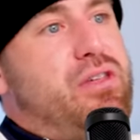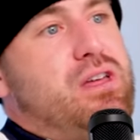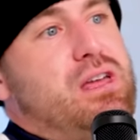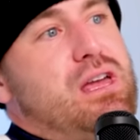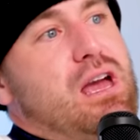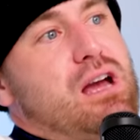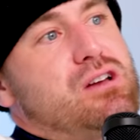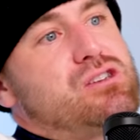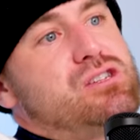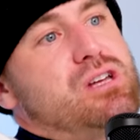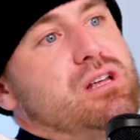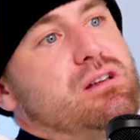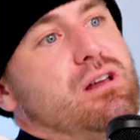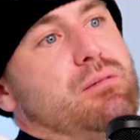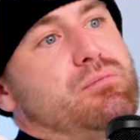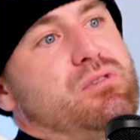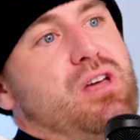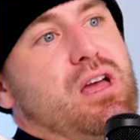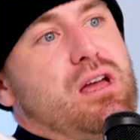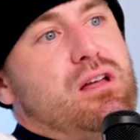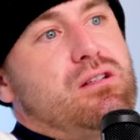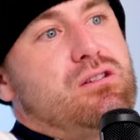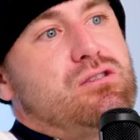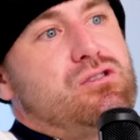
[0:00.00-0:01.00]
I think he actually
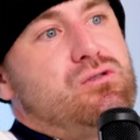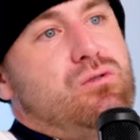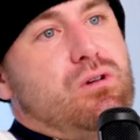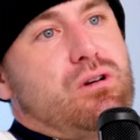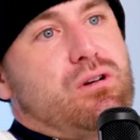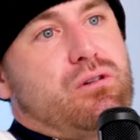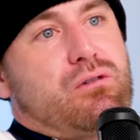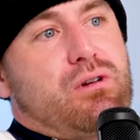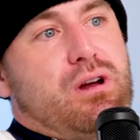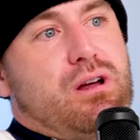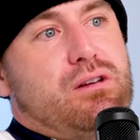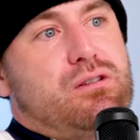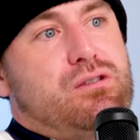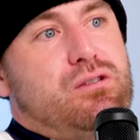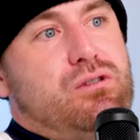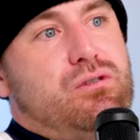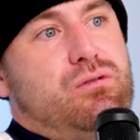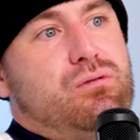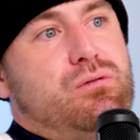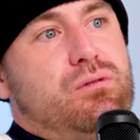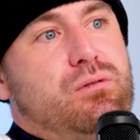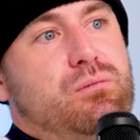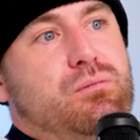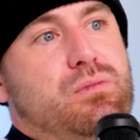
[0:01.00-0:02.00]
ended up taking the 200 grand
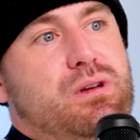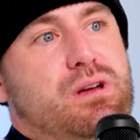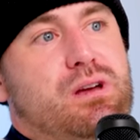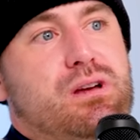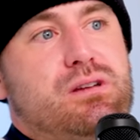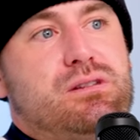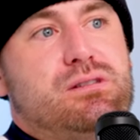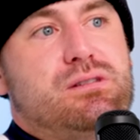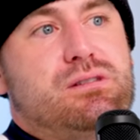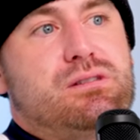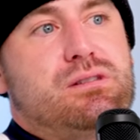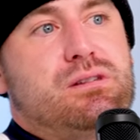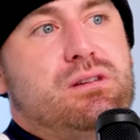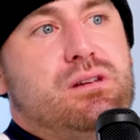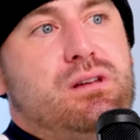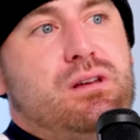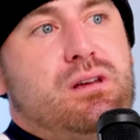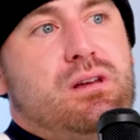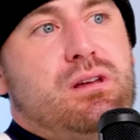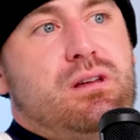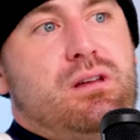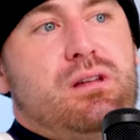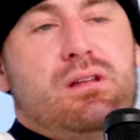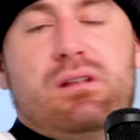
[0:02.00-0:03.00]
too because
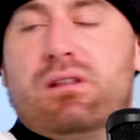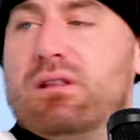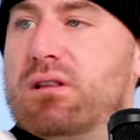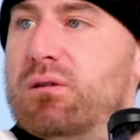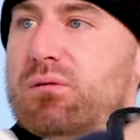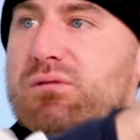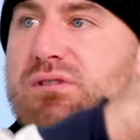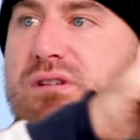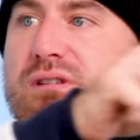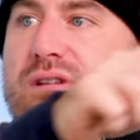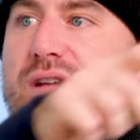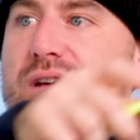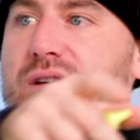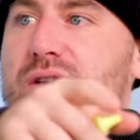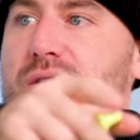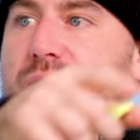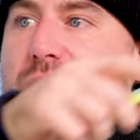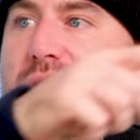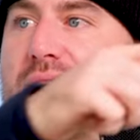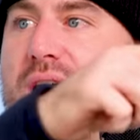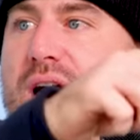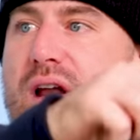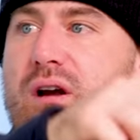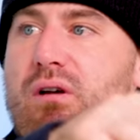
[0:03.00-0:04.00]
it was a
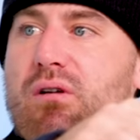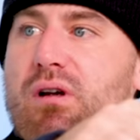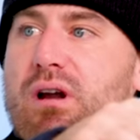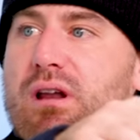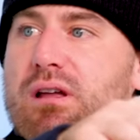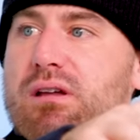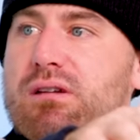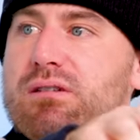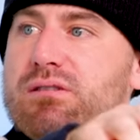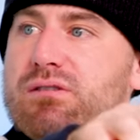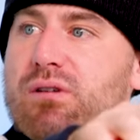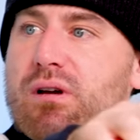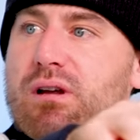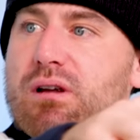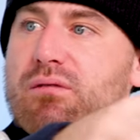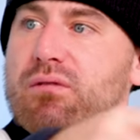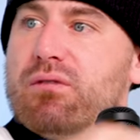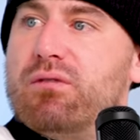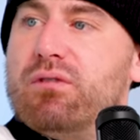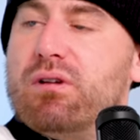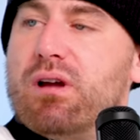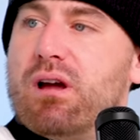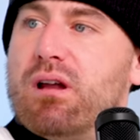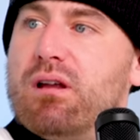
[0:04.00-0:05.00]
deal that we had already, so
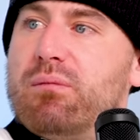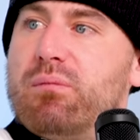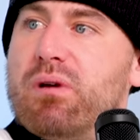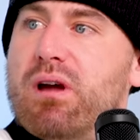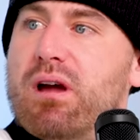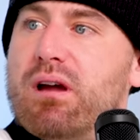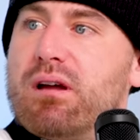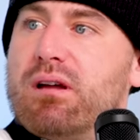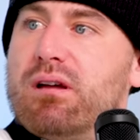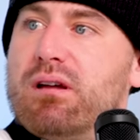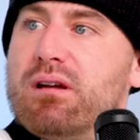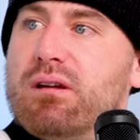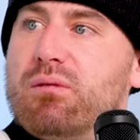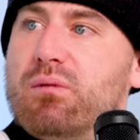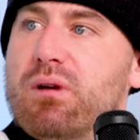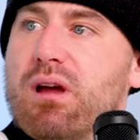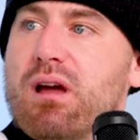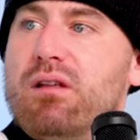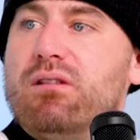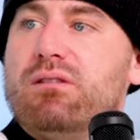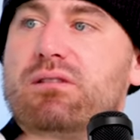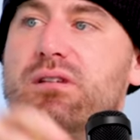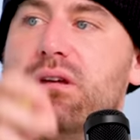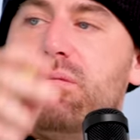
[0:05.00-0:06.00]
I never even got it back.
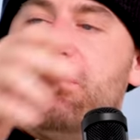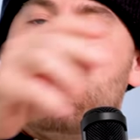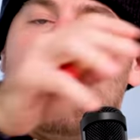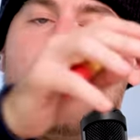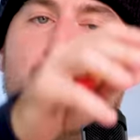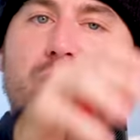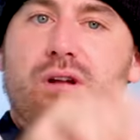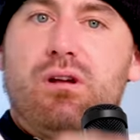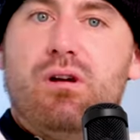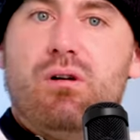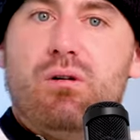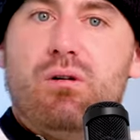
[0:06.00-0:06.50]
We had something